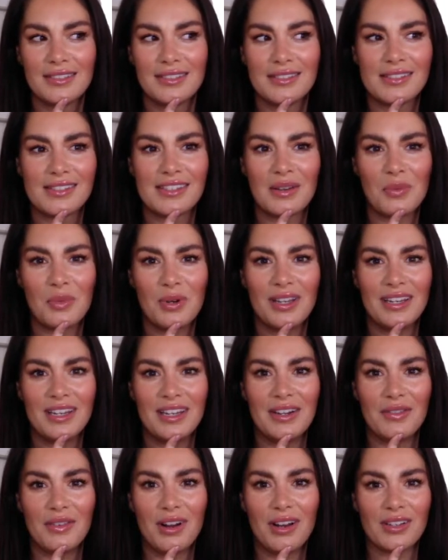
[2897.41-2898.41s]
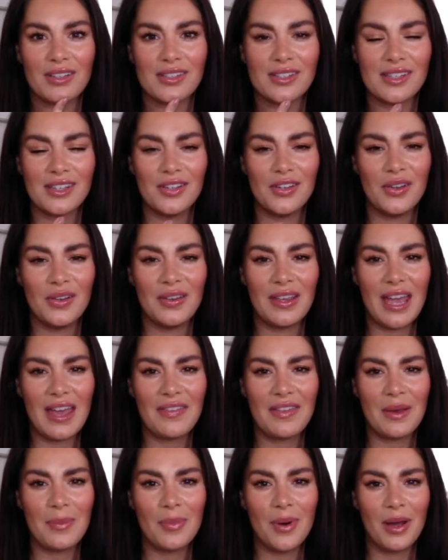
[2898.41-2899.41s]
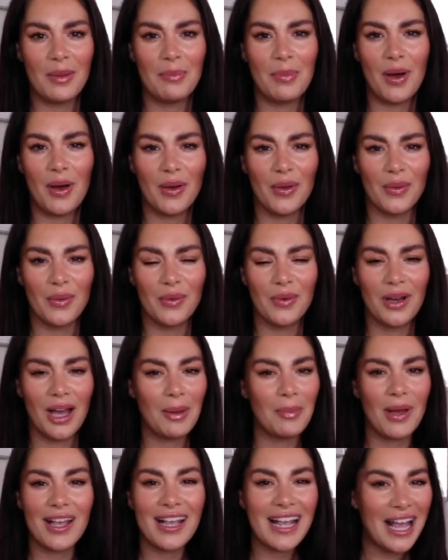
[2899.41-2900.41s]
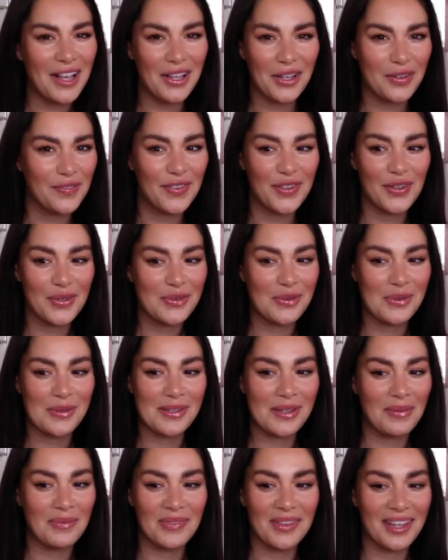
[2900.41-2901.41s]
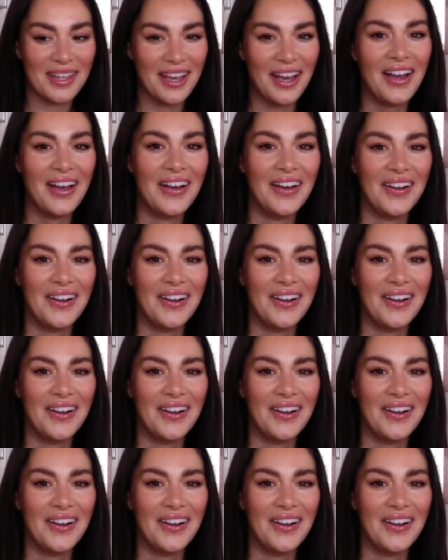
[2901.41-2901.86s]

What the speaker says: somewhere near us and you get there by boat. Am I getting confused with something else?